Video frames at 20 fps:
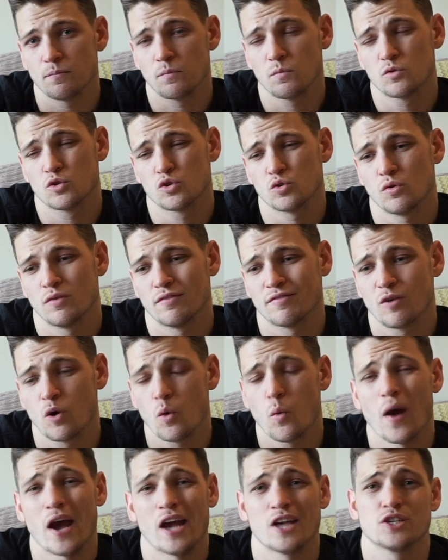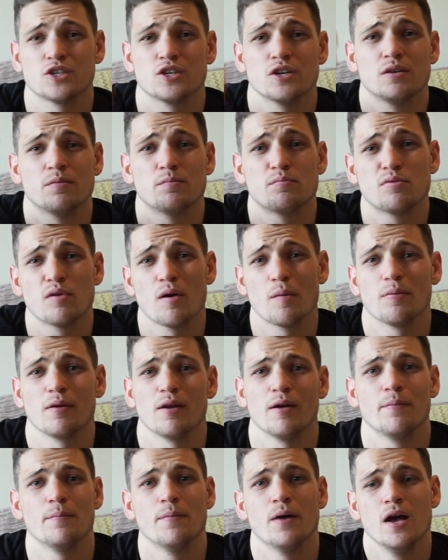sort of question and
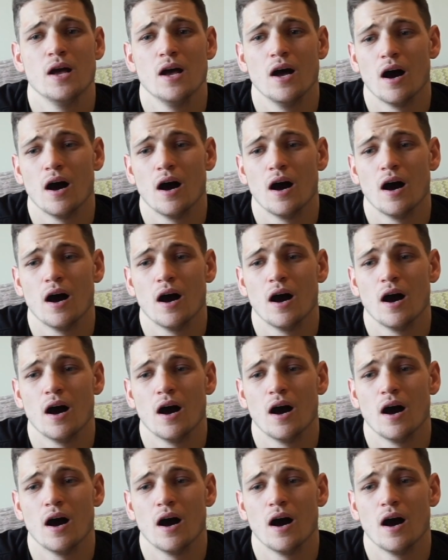problem